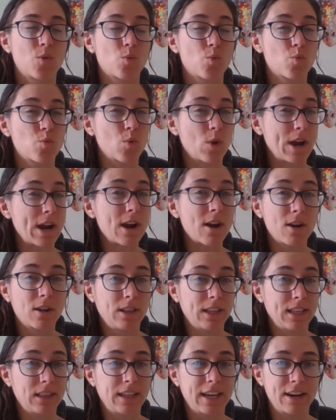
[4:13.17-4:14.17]

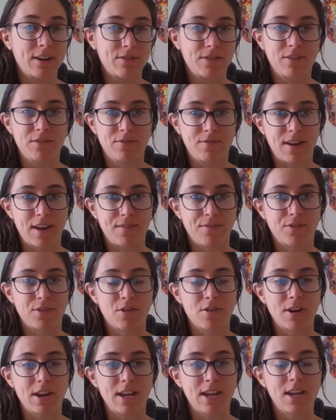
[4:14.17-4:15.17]
rarely later than
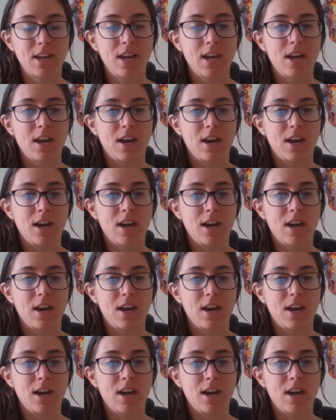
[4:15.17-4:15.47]
5.30